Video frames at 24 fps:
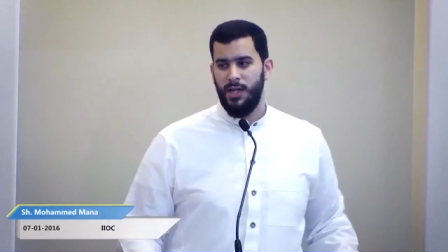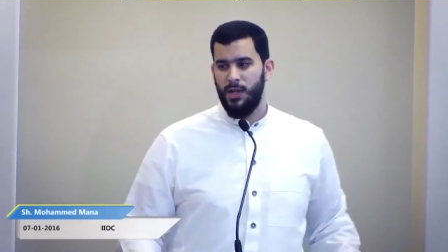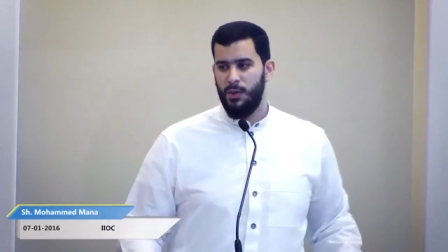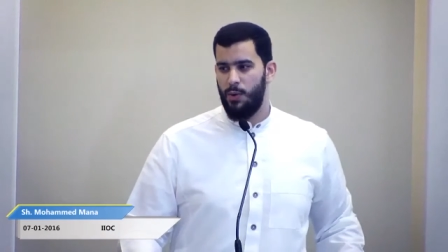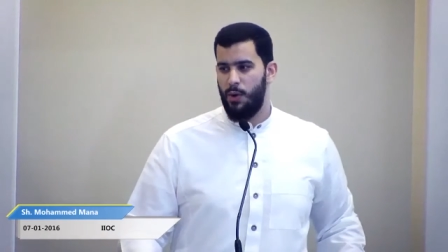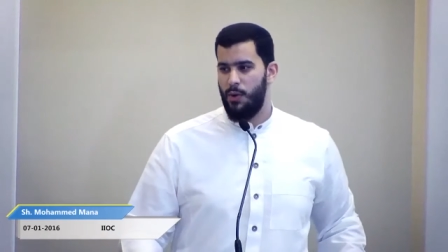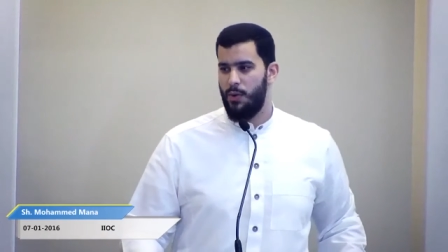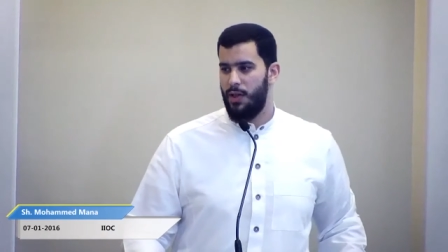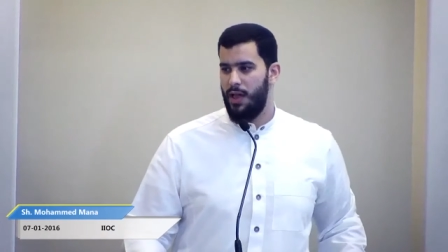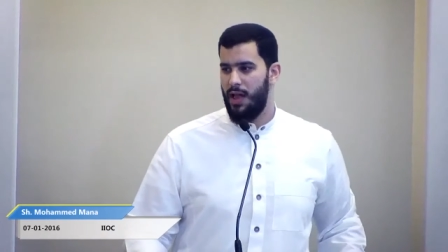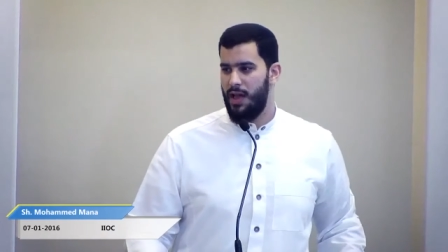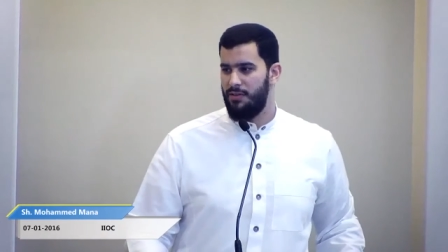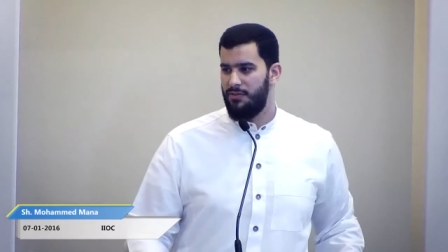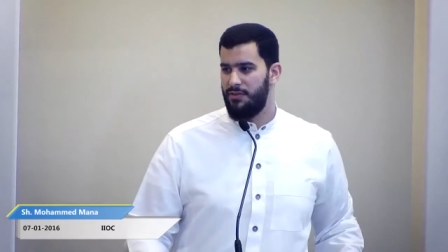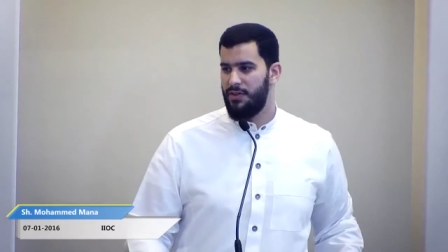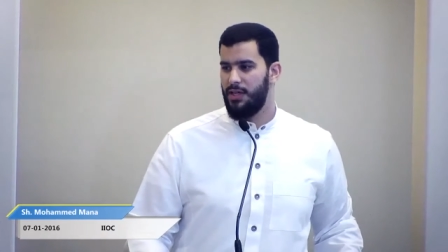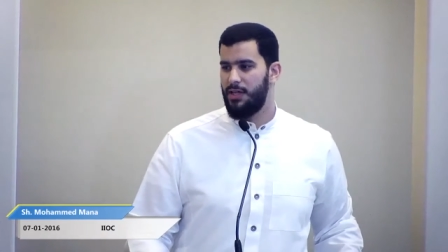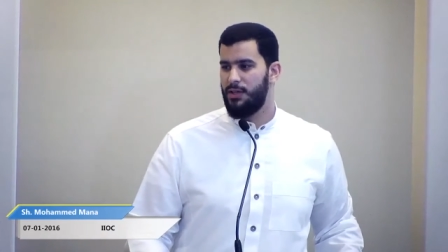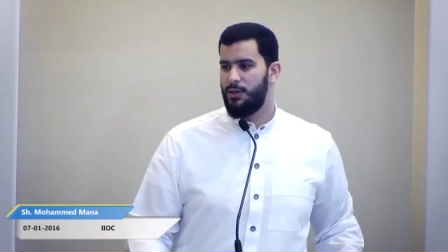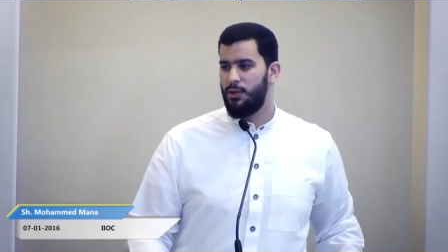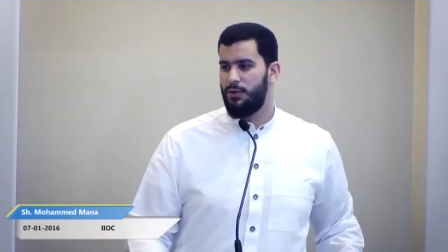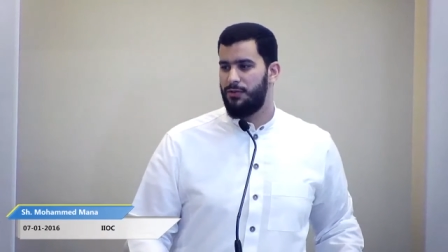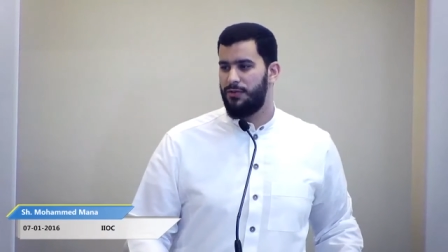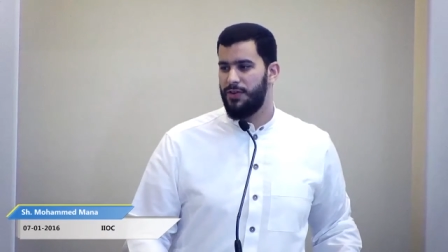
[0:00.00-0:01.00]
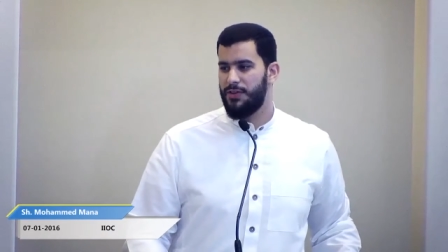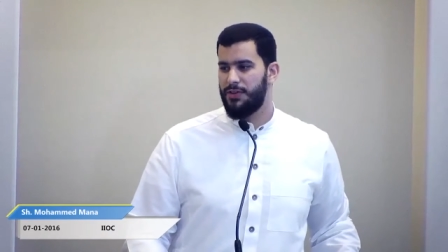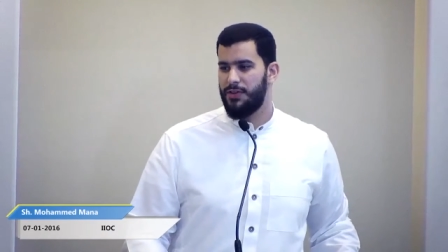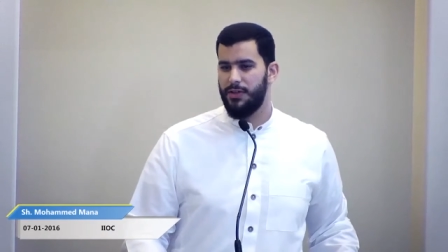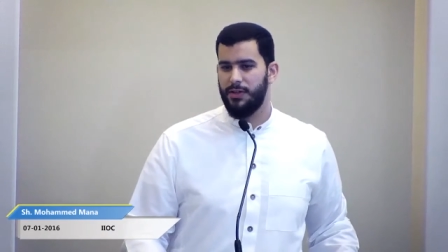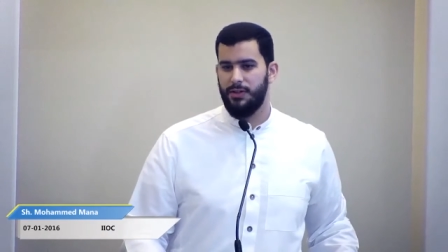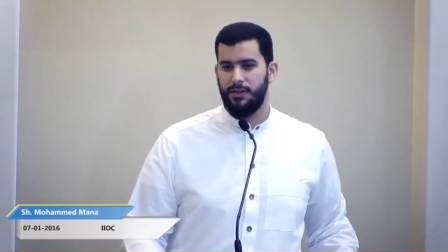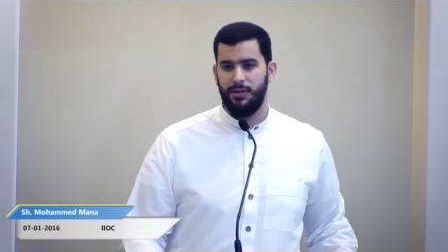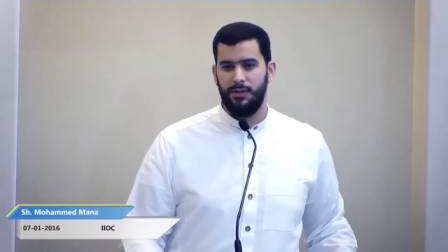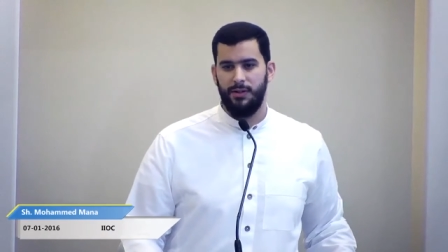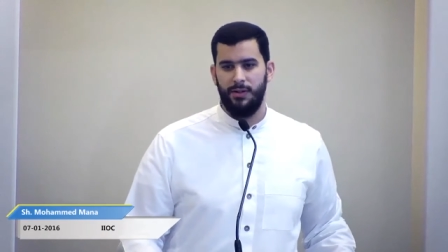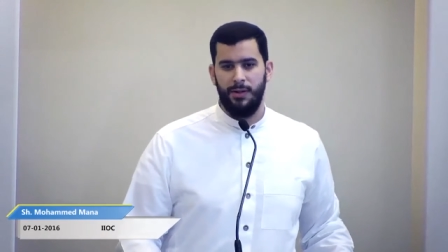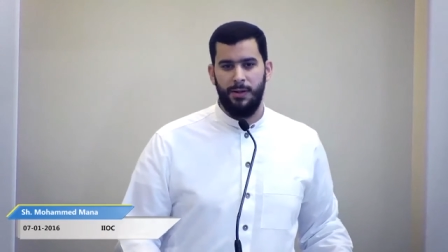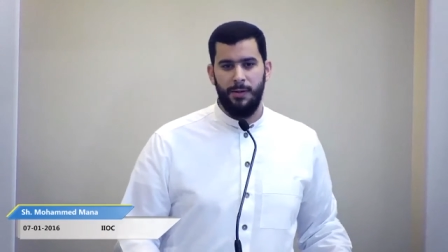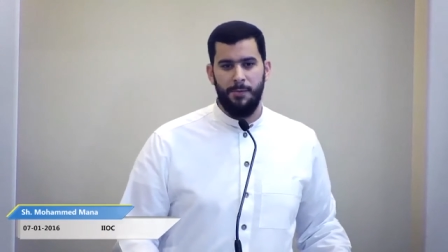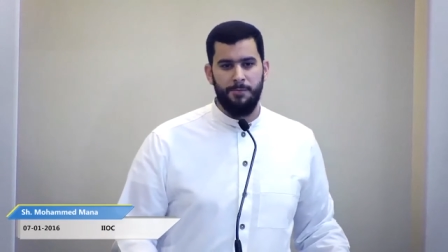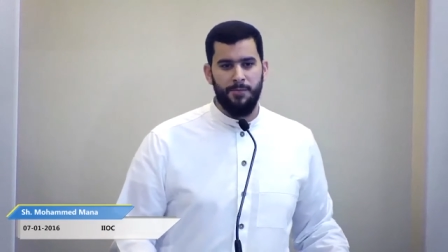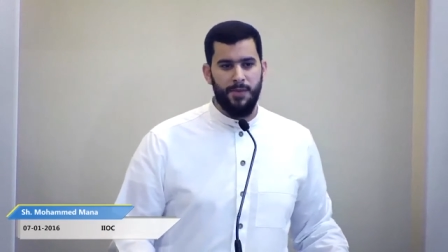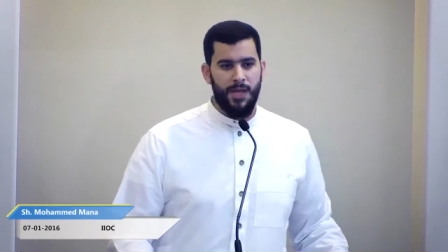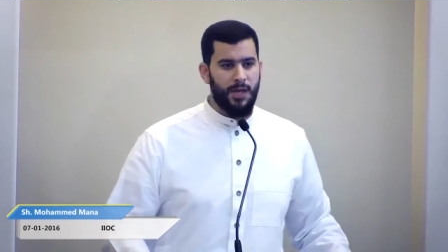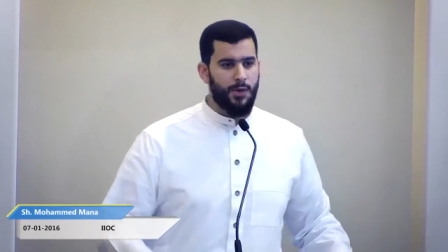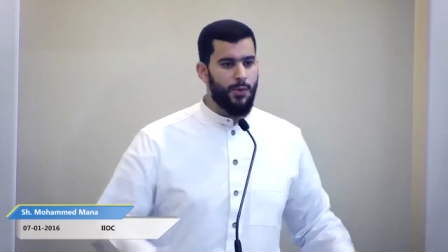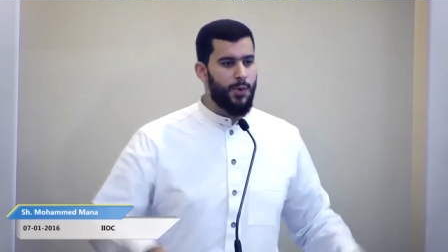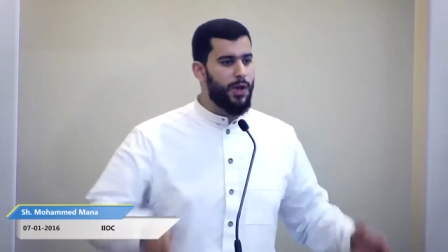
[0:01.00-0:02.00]
We will have Eid al-Fitr.
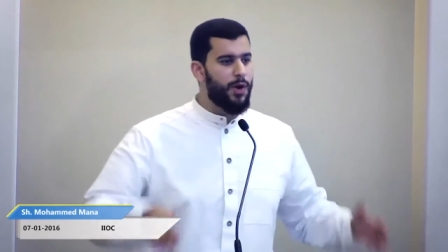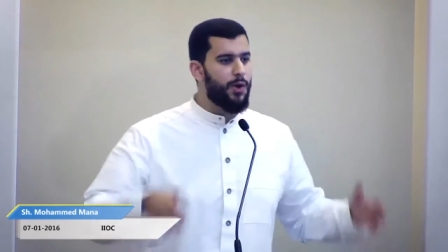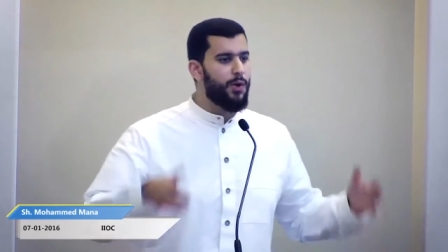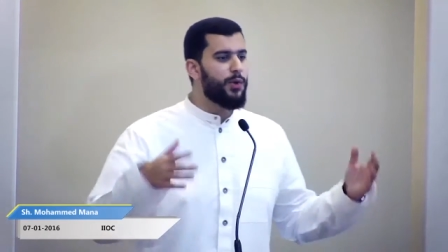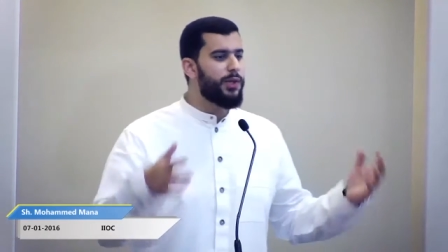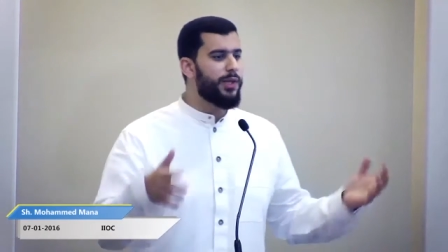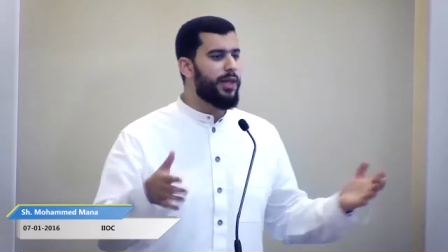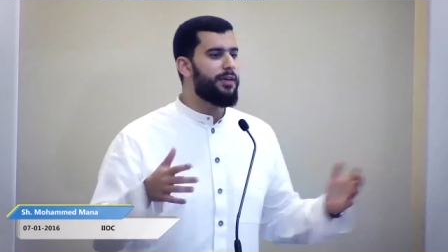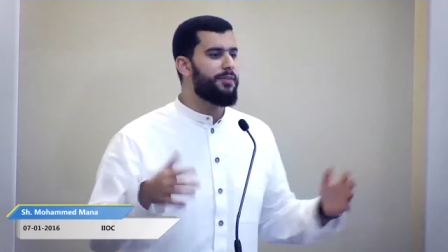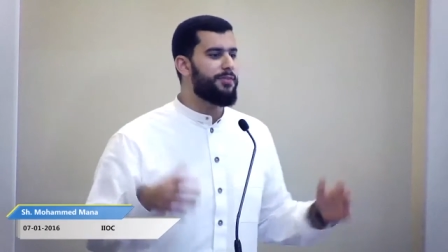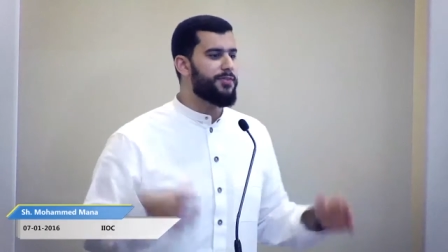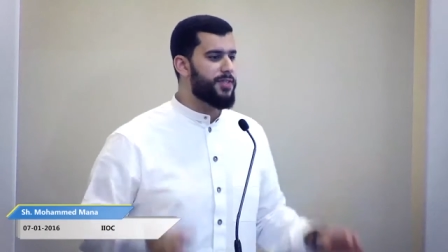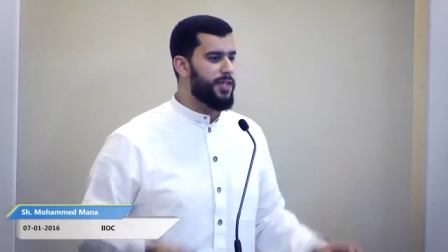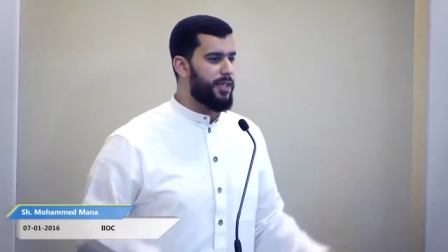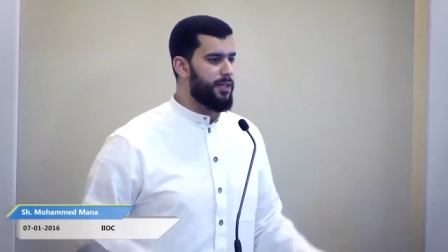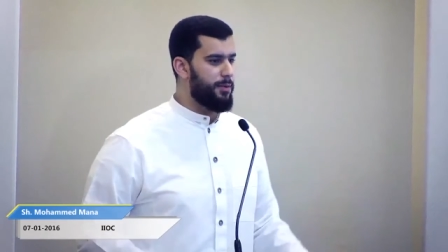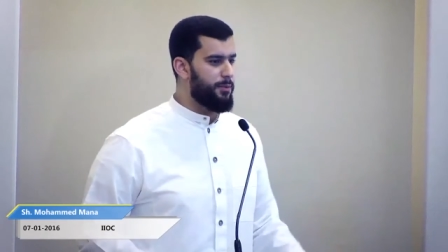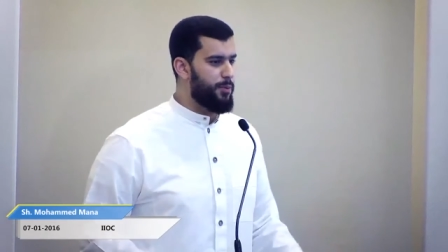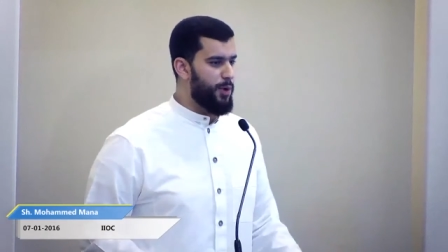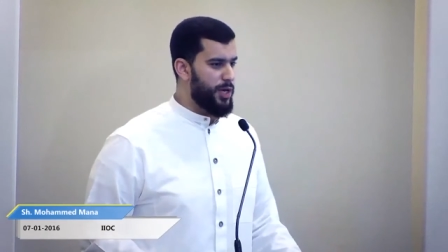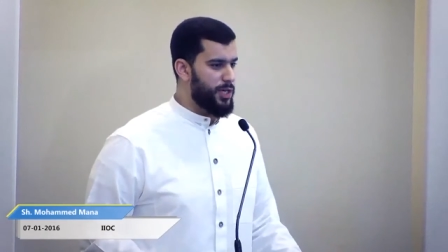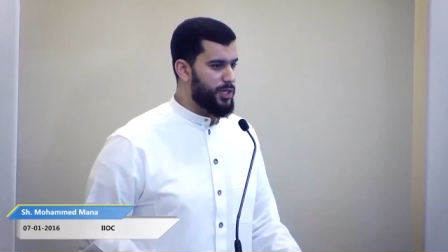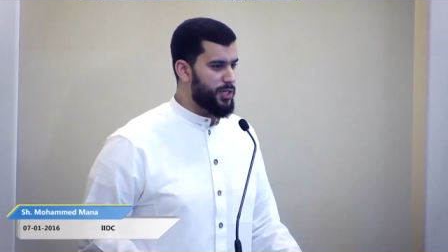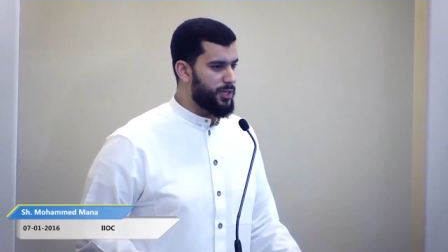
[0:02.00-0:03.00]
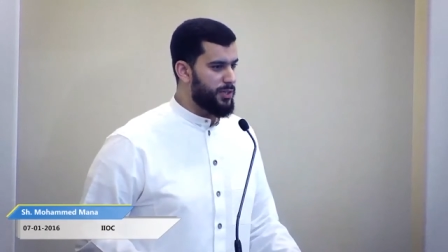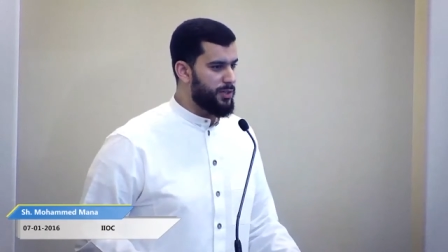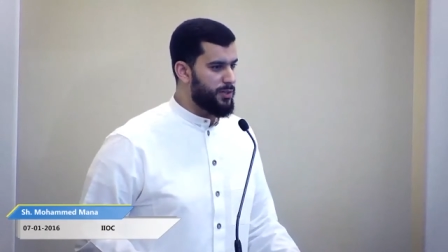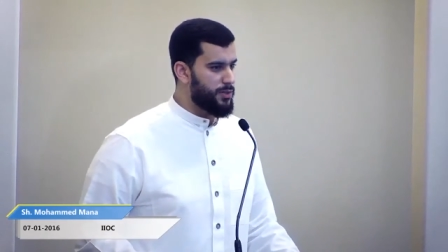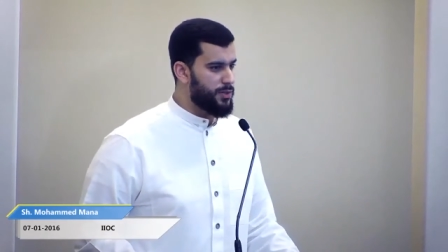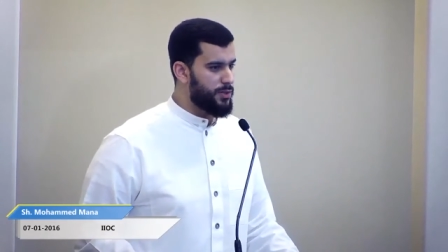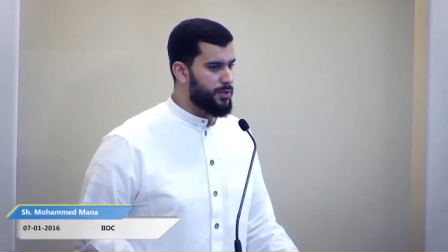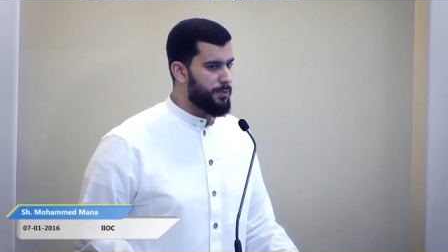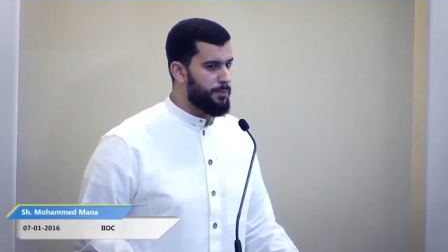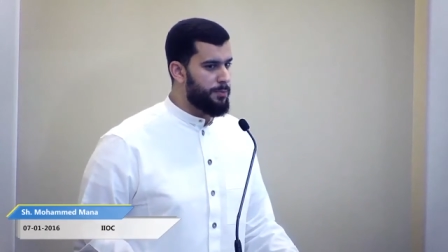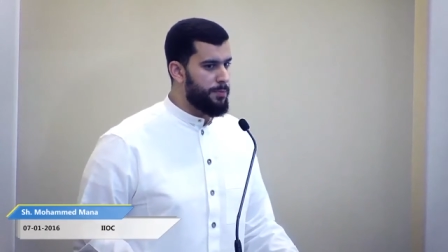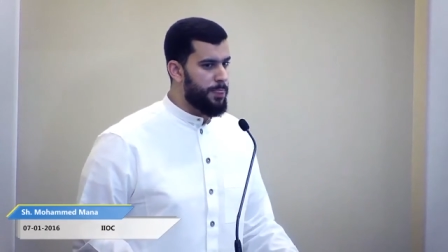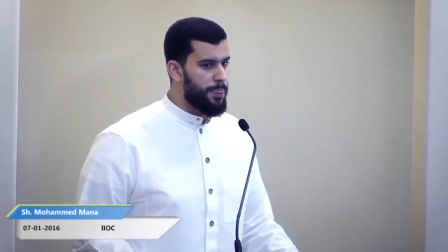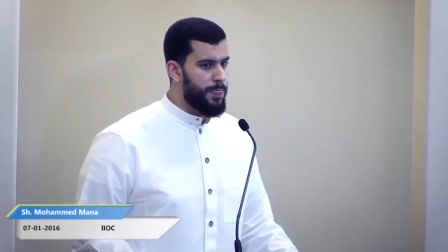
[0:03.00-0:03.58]
And we all love celebrations.